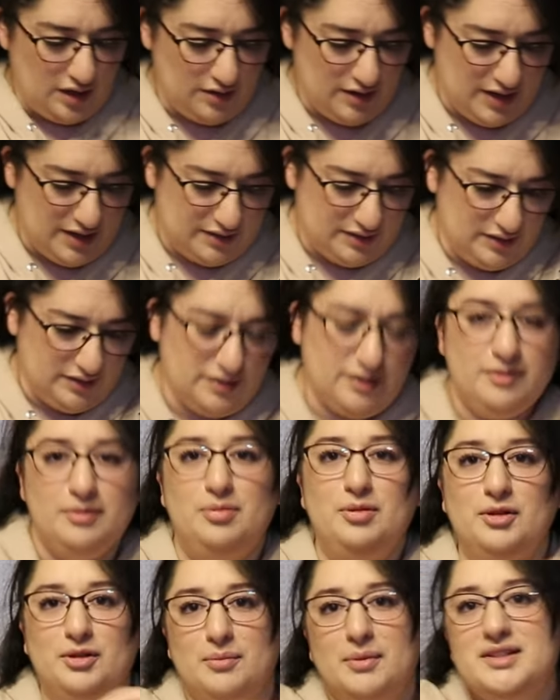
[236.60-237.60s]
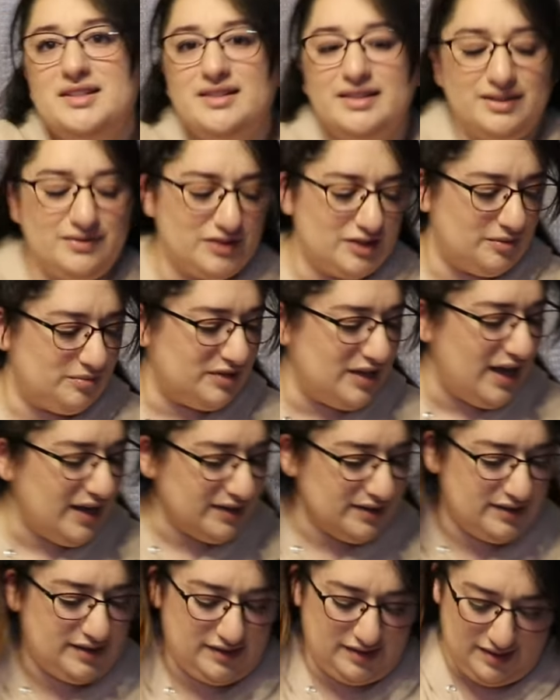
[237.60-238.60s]
All right, pull the sleeves up.
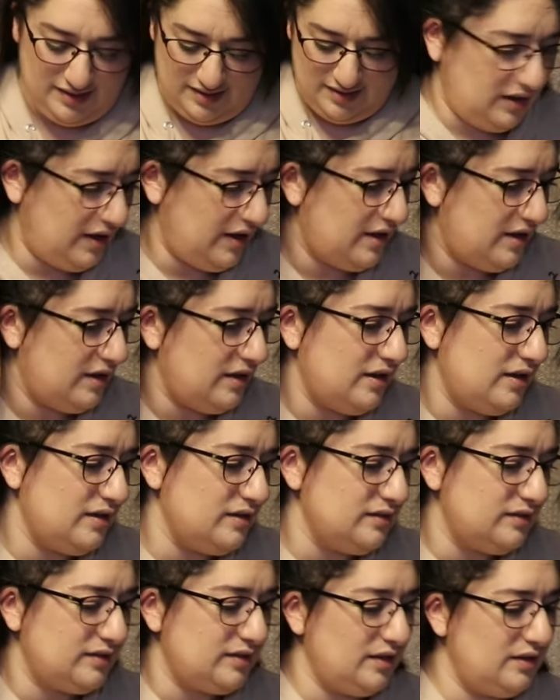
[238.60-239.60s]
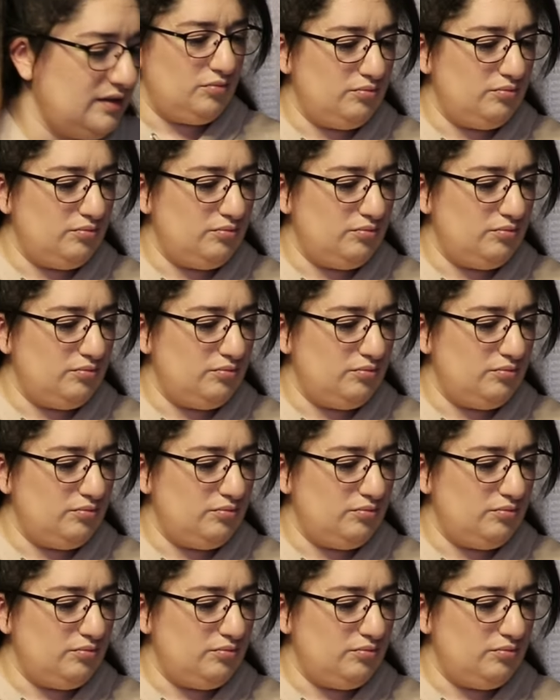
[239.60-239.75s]
Next is